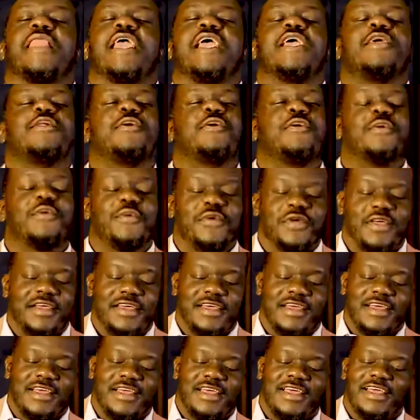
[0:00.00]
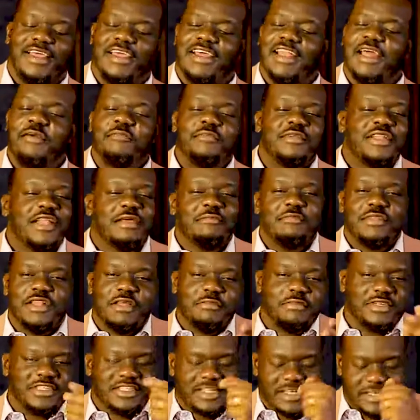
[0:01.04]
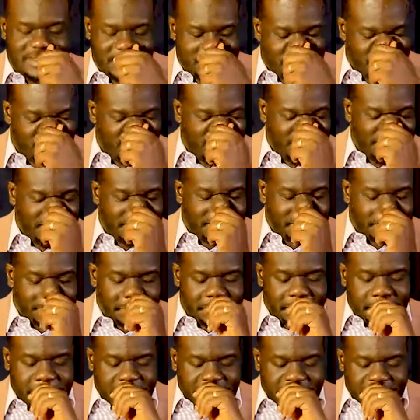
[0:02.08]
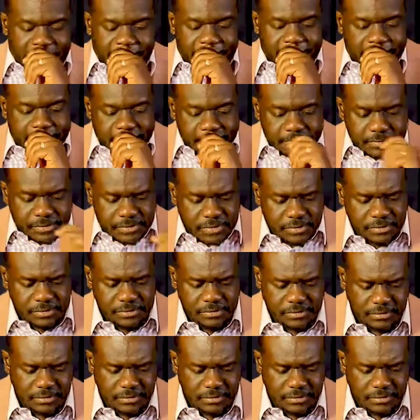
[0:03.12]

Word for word: you know, let me, let me, let me share this with you.